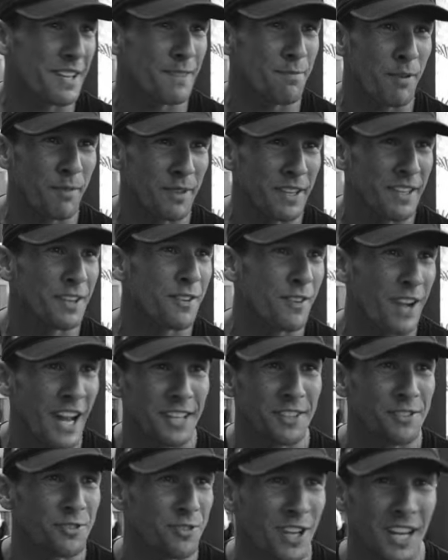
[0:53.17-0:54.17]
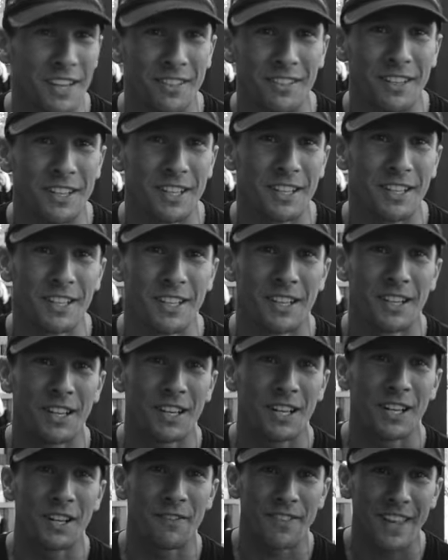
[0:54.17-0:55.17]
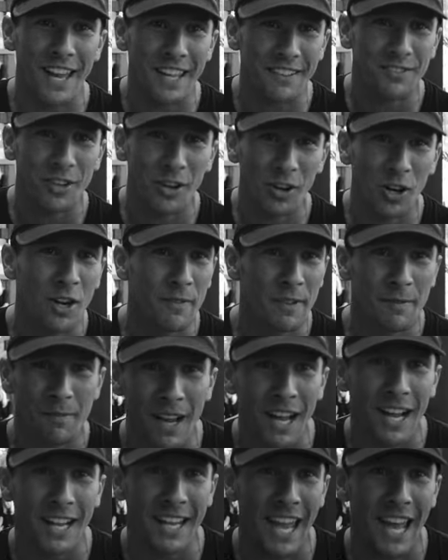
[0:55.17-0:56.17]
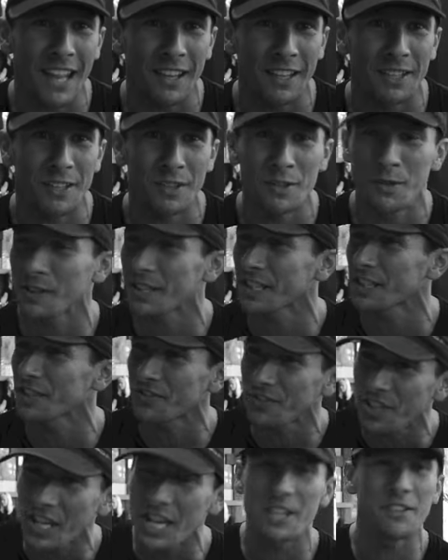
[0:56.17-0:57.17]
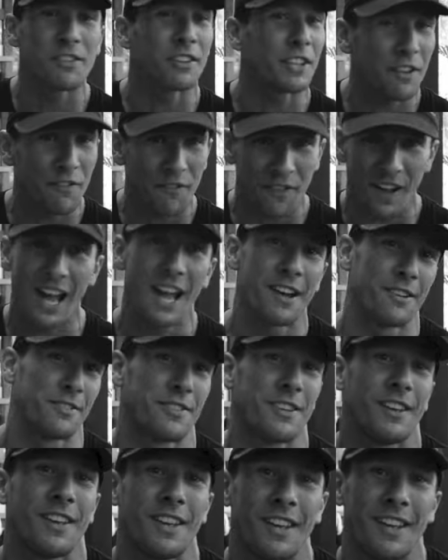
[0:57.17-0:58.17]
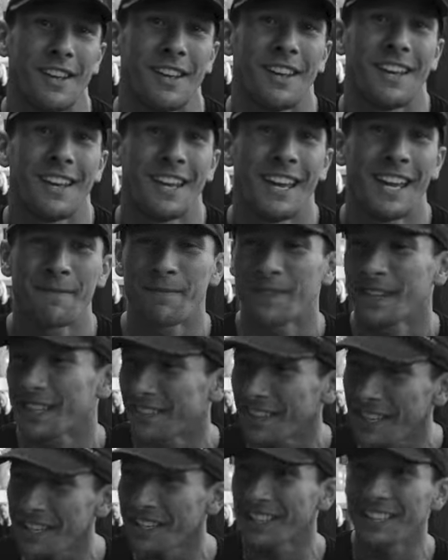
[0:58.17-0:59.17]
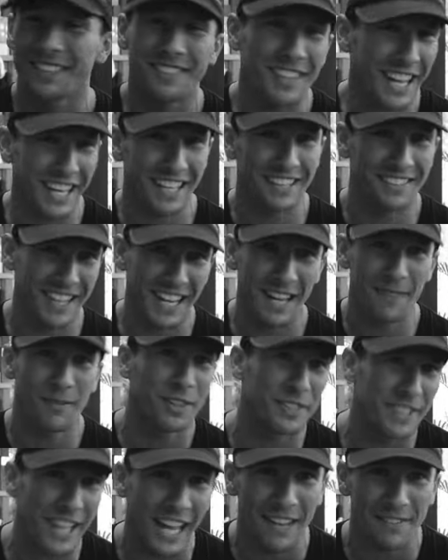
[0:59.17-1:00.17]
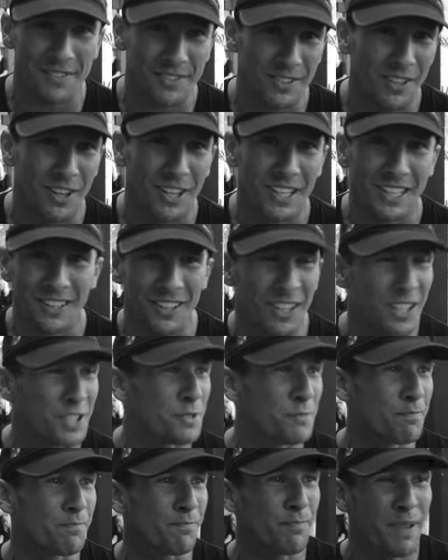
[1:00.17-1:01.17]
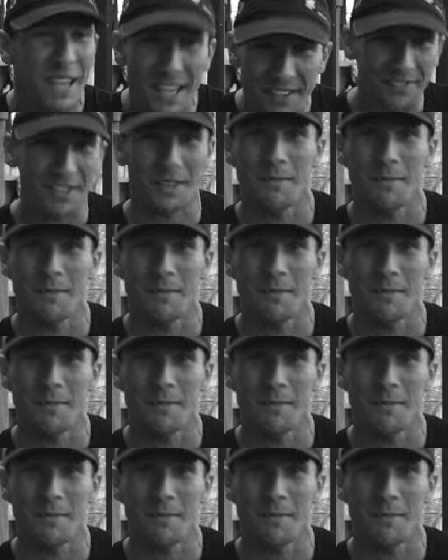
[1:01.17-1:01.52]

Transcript: Probably the greatest triathlete of that time in Mark Allen, who would continually fail and continually taken down by Dave Scott, a guy who pissed